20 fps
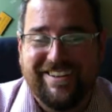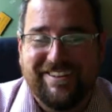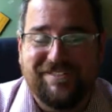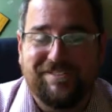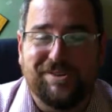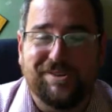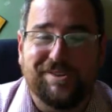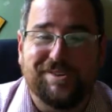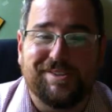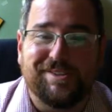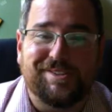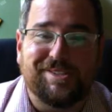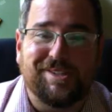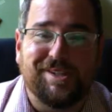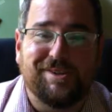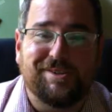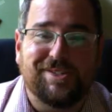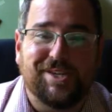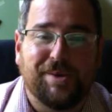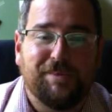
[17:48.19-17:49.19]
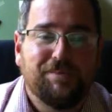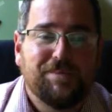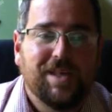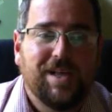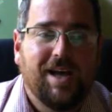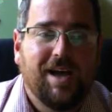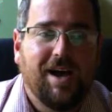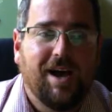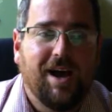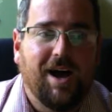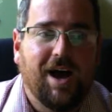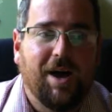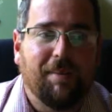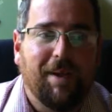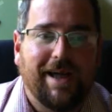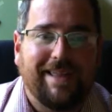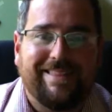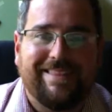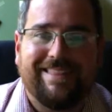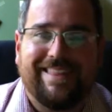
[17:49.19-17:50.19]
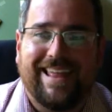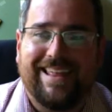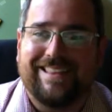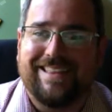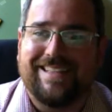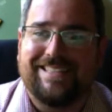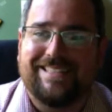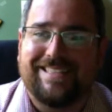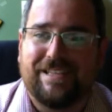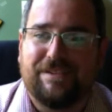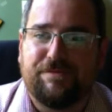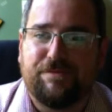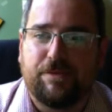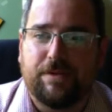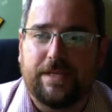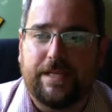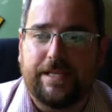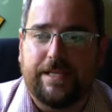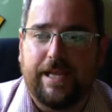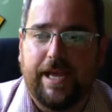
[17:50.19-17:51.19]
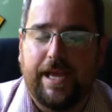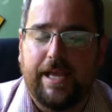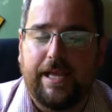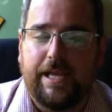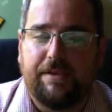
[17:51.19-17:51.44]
Full disclosure. I think that's it for today.